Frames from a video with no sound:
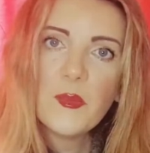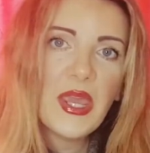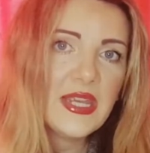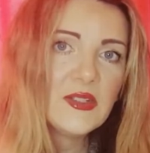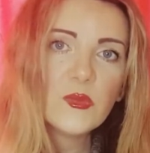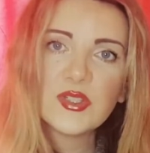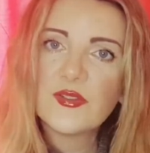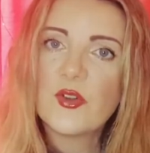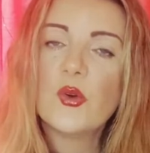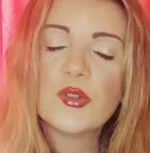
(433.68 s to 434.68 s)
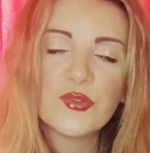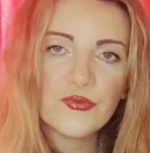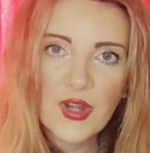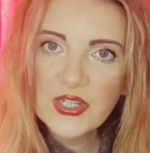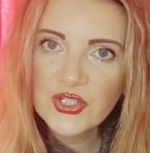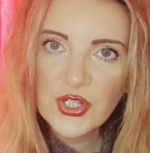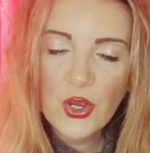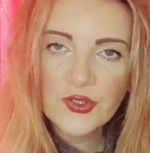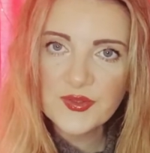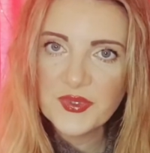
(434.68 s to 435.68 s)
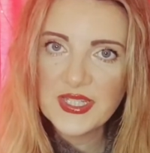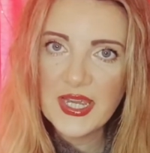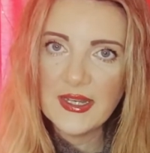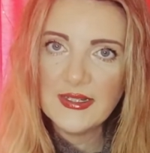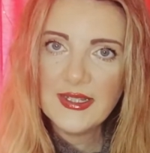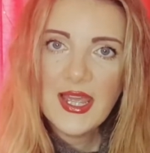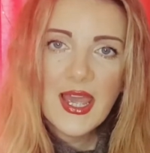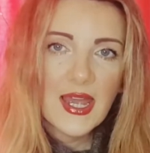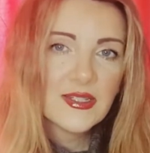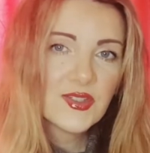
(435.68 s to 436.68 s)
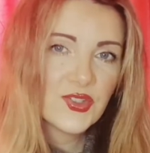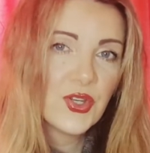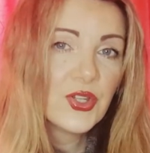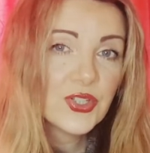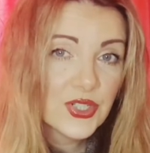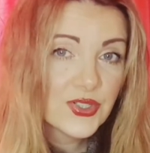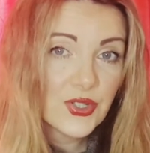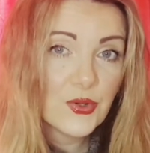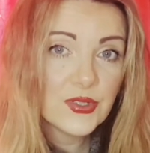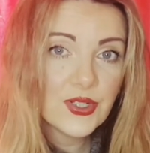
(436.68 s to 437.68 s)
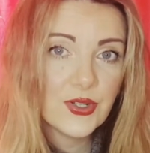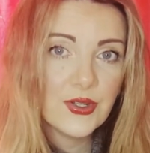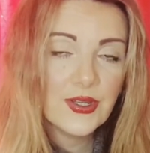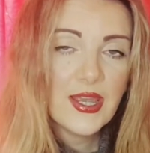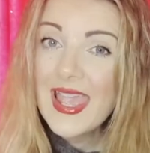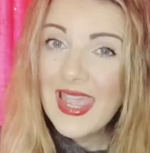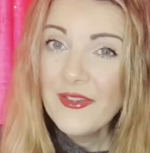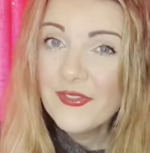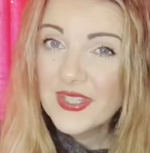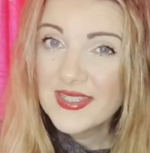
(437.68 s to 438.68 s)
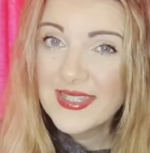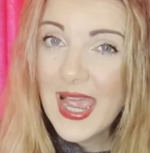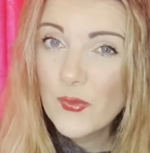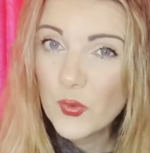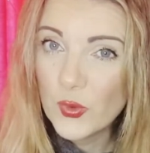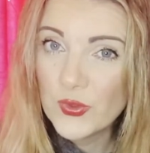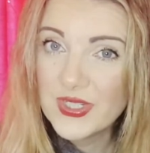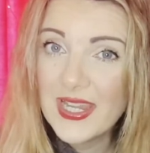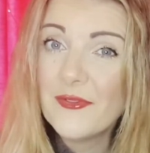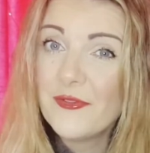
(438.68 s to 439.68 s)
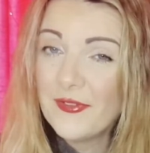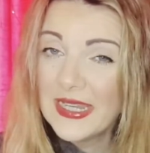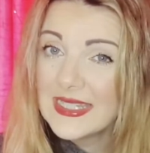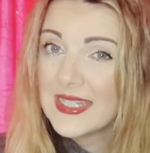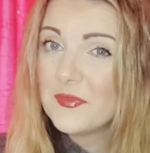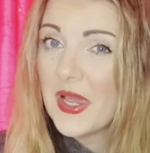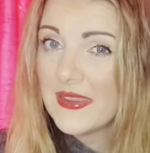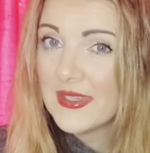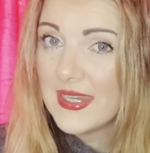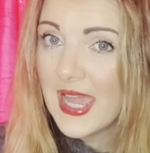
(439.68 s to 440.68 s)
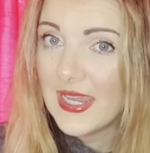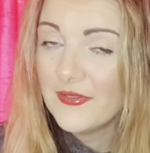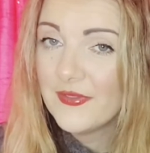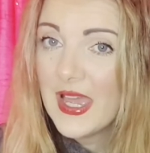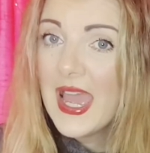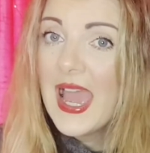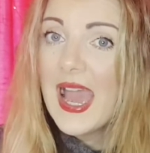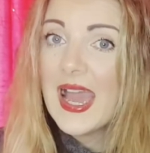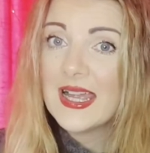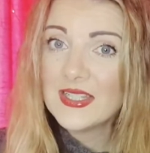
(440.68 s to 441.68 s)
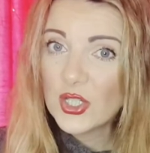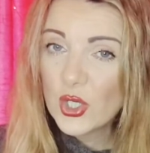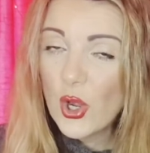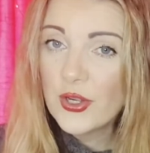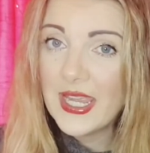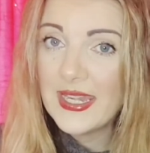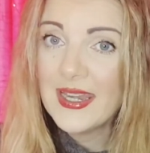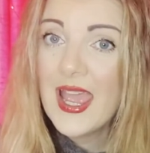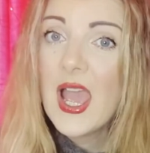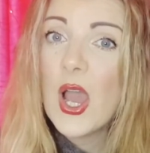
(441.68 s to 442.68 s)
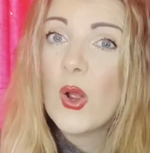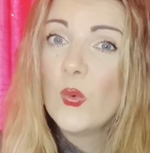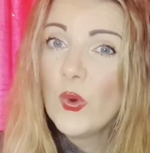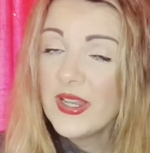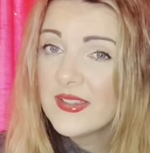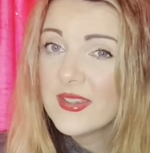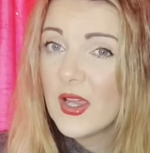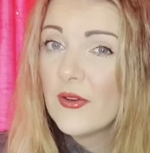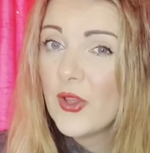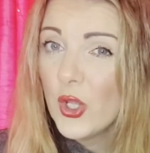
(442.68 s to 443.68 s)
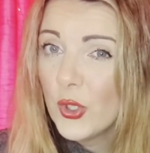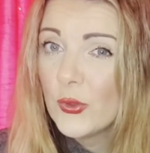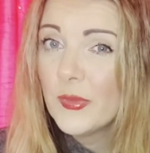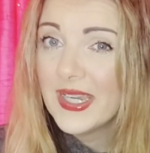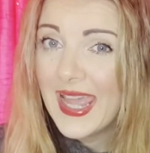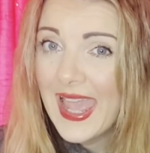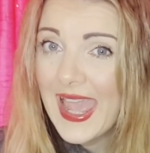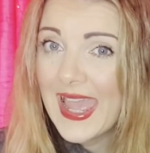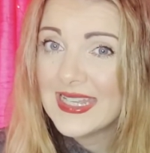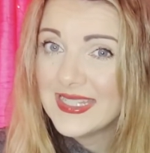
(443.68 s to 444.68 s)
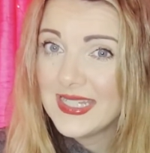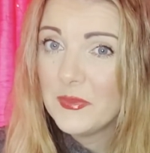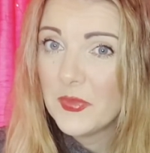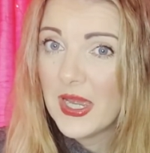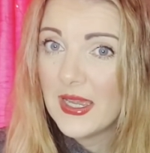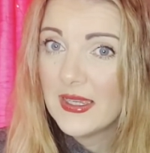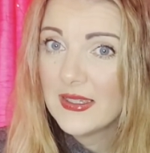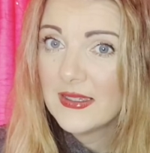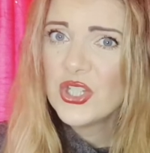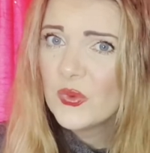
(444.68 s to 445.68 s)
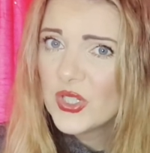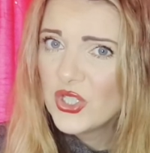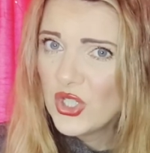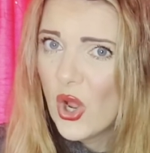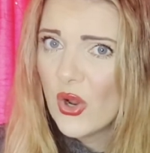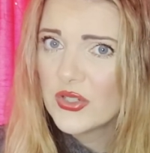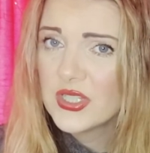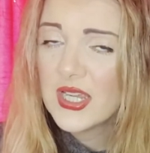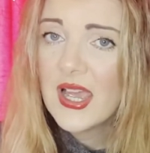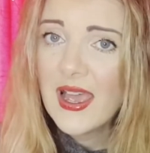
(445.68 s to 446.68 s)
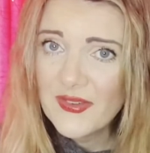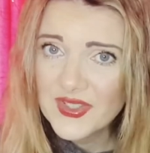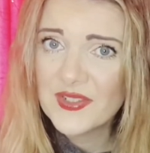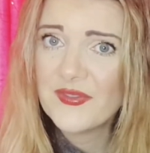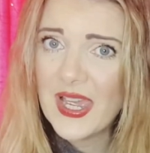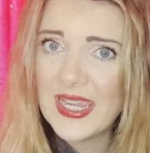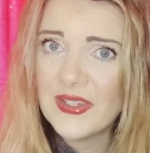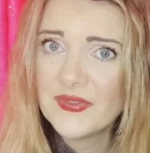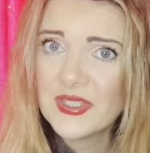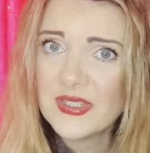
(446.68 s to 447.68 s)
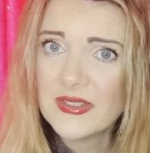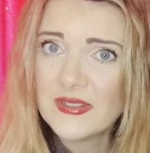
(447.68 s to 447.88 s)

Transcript: Peyton was of course rushed to hospital, and surgeons told her if the stab wound inflicted by the knife had gone in a width of a human hair deeper, she would not have survived.